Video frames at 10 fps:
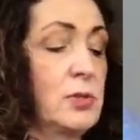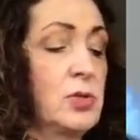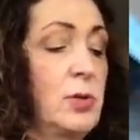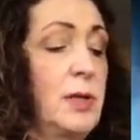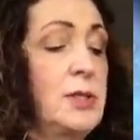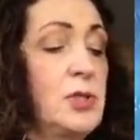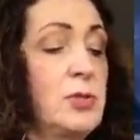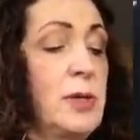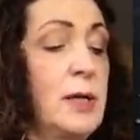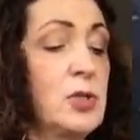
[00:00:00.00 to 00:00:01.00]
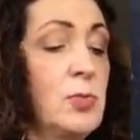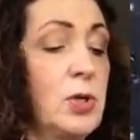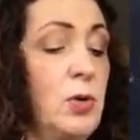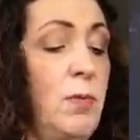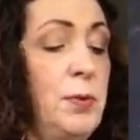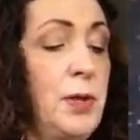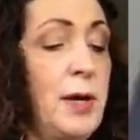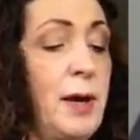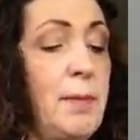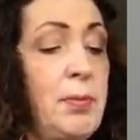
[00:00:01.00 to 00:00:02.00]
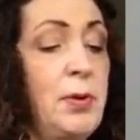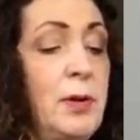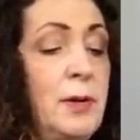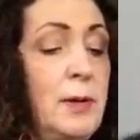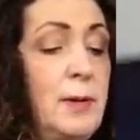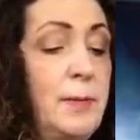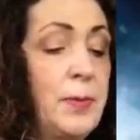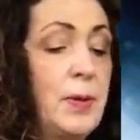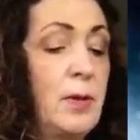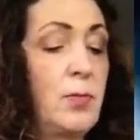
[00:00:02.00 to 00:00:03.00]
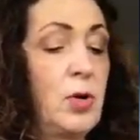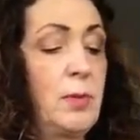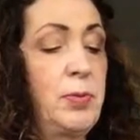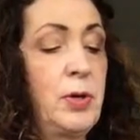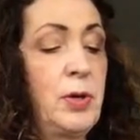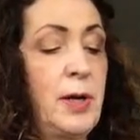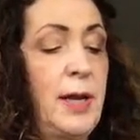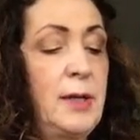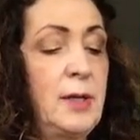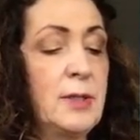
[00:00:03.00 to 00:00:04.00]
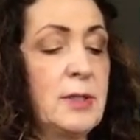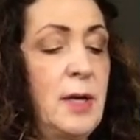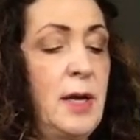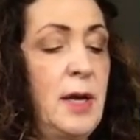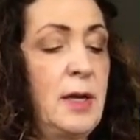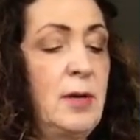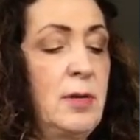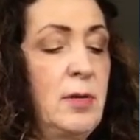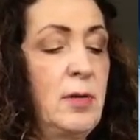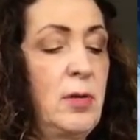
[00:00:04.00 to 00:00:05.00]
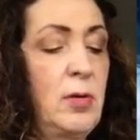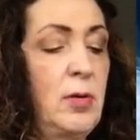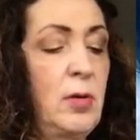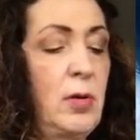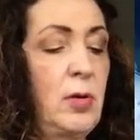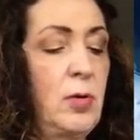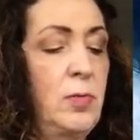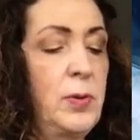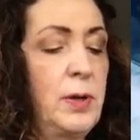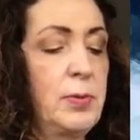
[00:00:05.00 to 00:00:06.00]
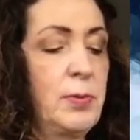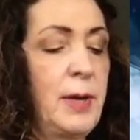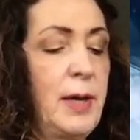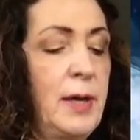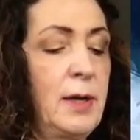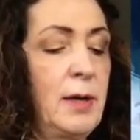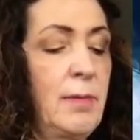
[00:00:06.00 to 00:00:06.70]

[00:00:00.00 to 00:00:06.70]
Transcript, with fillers: So let's do that. So we're going to open that up. We're going to put our hand inside. Open up your bag.